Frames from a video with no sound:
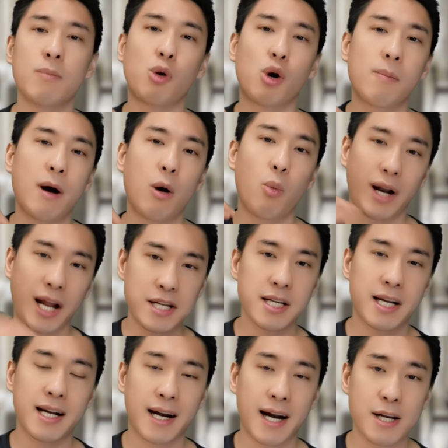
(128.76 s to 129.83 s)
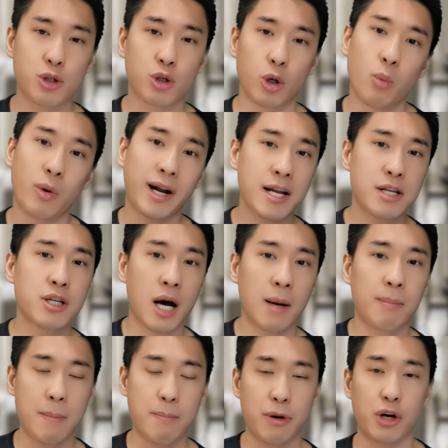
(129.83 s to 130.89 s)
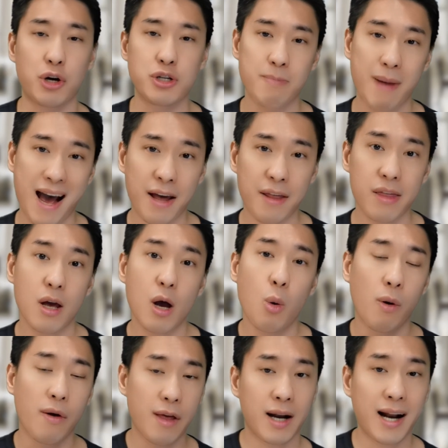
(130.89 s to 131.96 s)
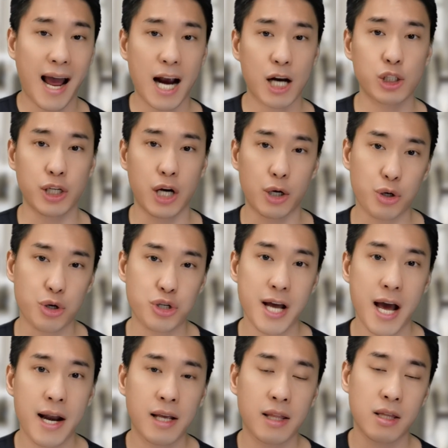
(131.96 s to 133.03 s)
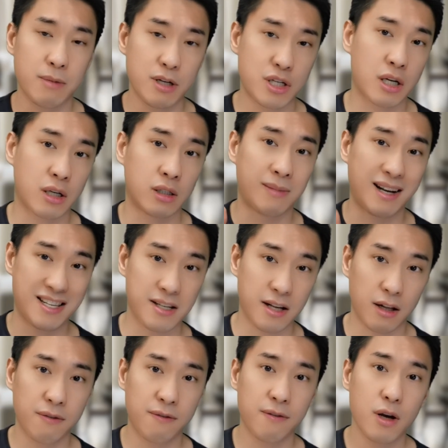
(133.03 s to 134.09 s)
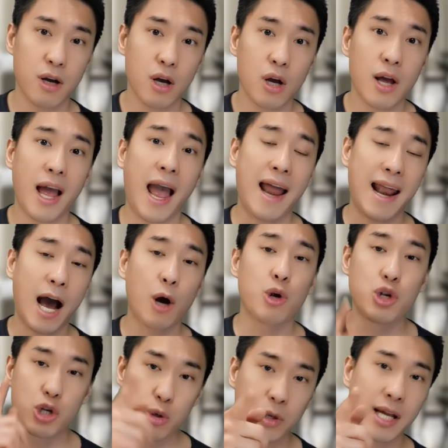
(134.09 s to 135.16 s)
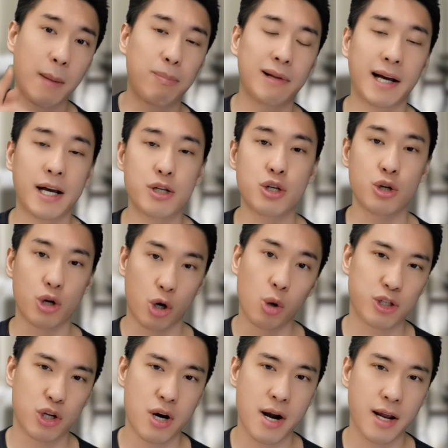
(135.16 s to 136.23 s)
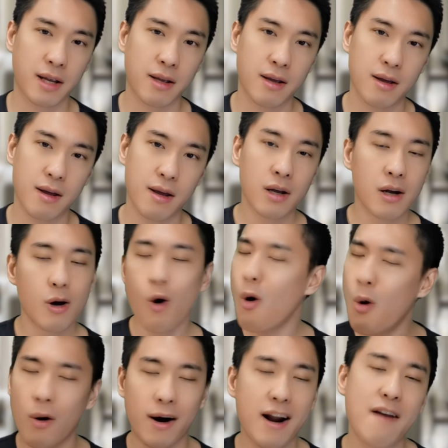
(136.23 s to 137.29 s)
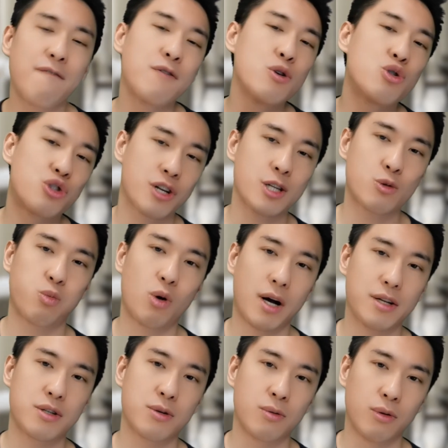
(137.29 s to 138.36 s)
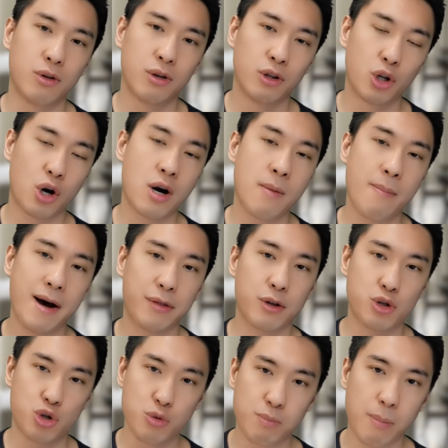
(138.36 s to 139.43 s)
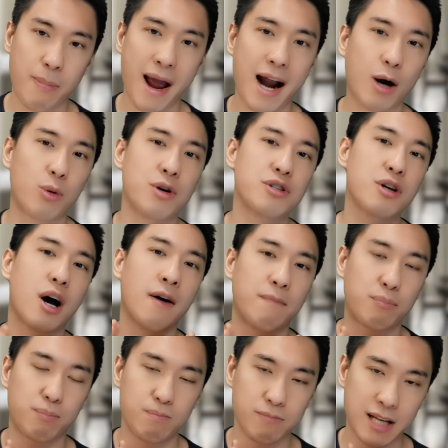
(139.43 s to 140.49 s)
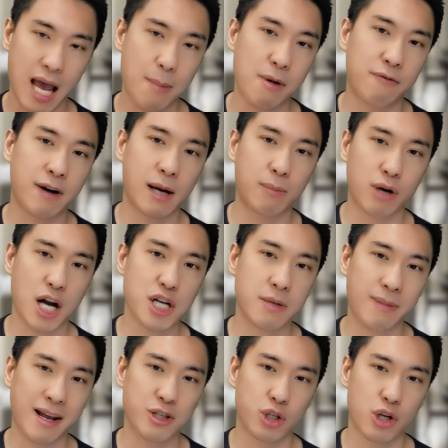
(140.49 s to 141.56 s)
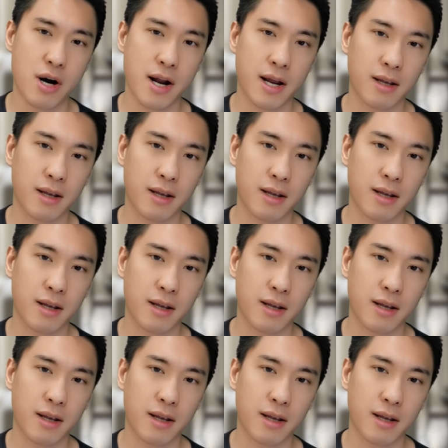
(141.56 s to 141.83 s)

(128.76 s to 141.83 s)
more about what I did in high school when I taught my peers math without actually understanding the material myself and how you can apply it to your own learning, or if you just want to learn about the superpowers of gamified project-based learning,